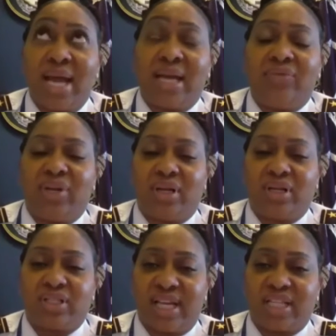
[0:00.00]
not even
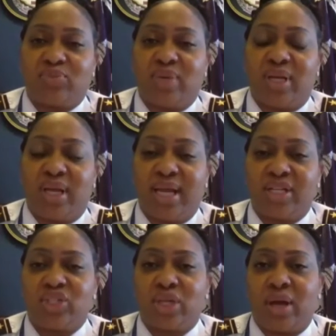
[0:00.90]
an assessment.
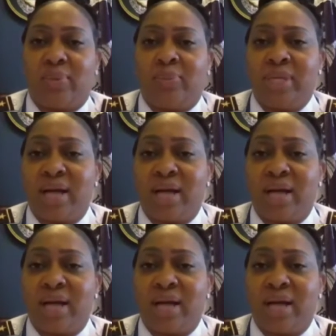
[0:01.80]
It's a